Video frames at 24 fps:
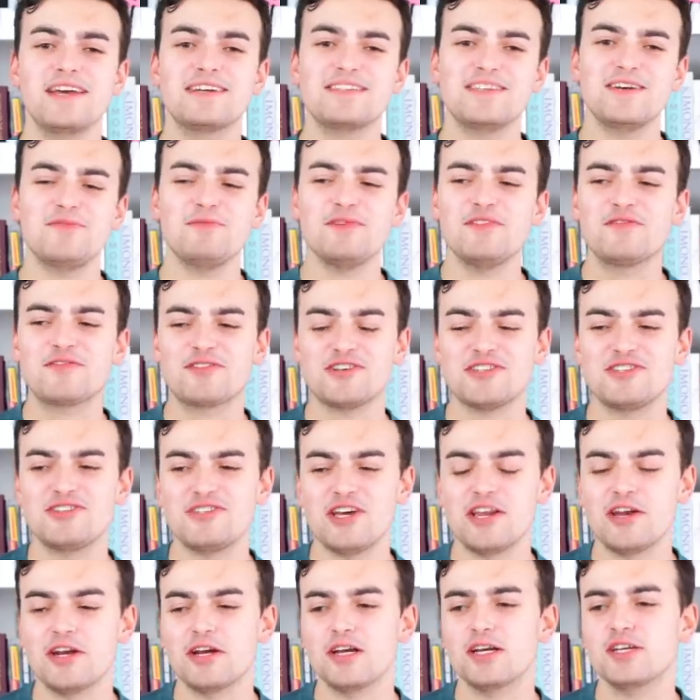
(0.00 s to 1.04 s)
Next up, we have Kris
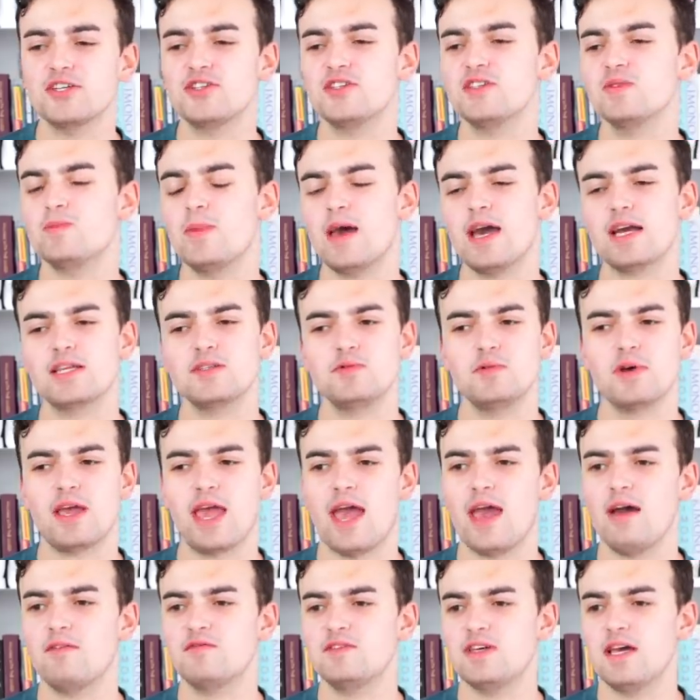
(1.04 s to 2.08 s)
Jenner, and she's back to a
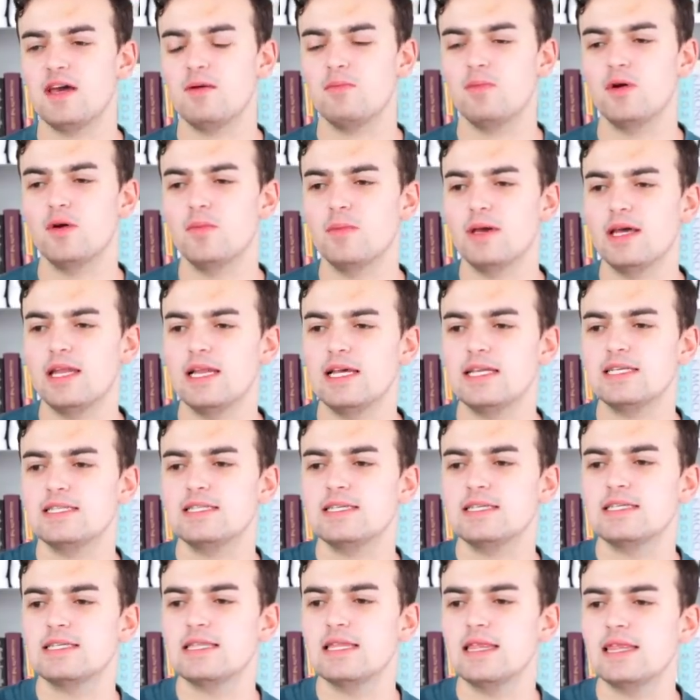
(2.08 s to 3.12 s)
caftan moment. It's
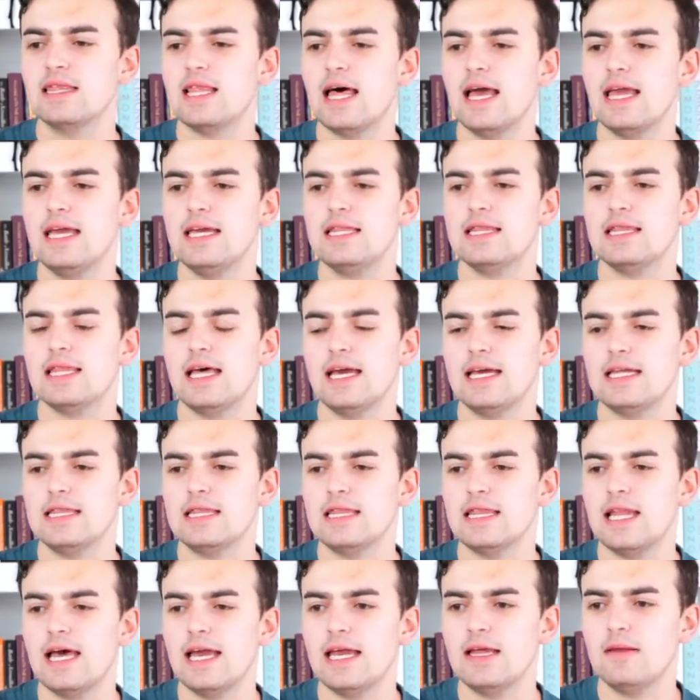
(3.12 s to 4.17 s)
this light, light,
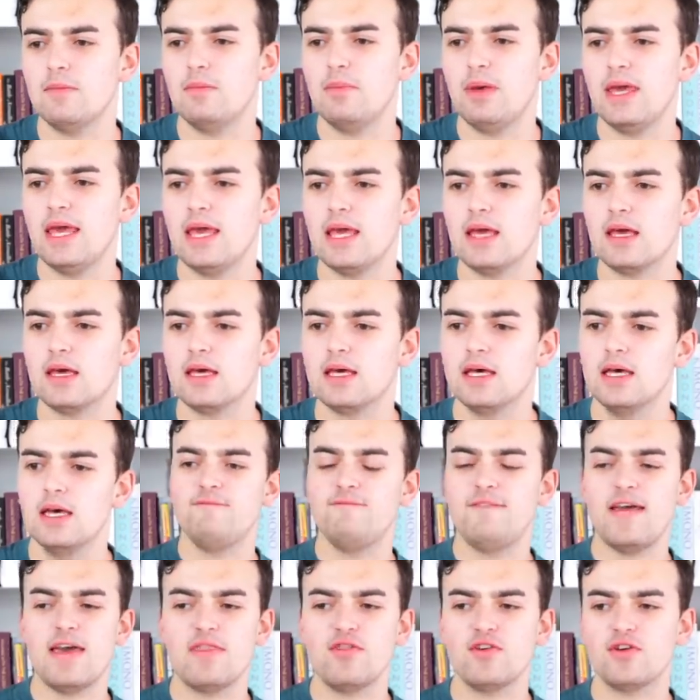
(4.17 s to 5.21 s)
light pink
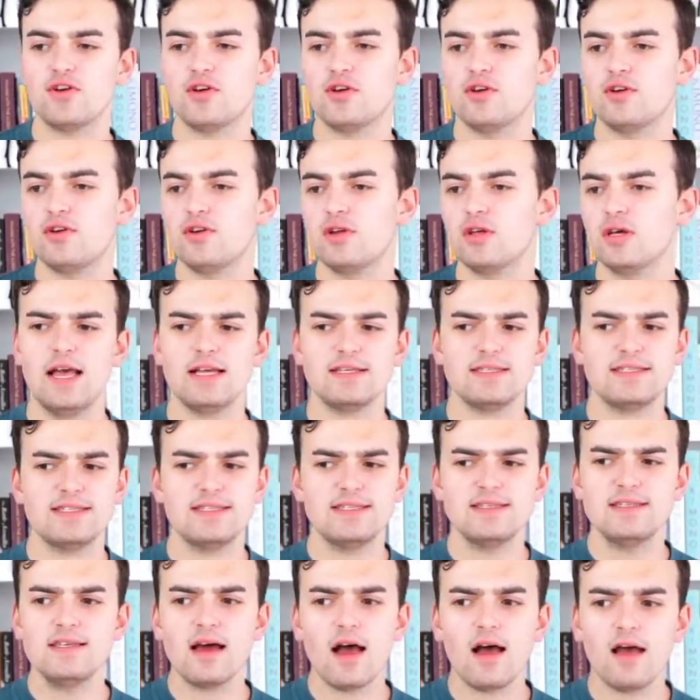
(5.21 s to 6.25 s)
feathered
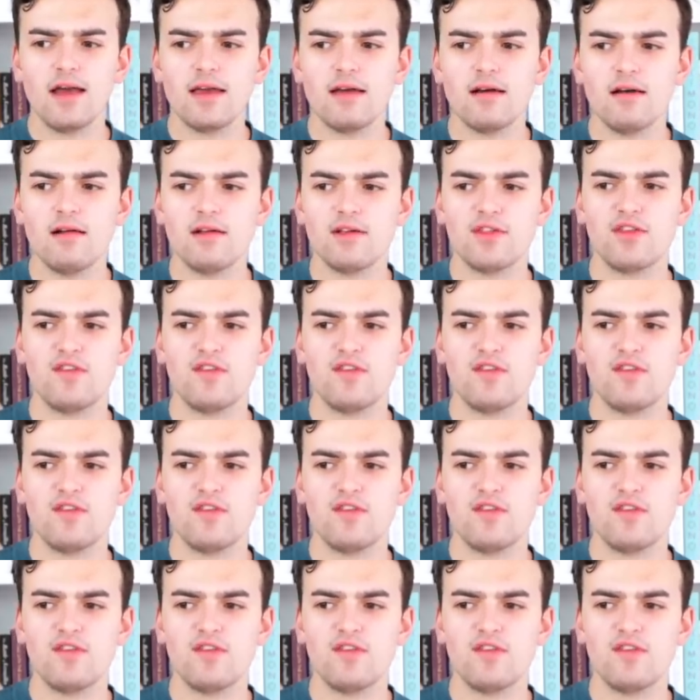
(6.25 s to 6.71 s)
style.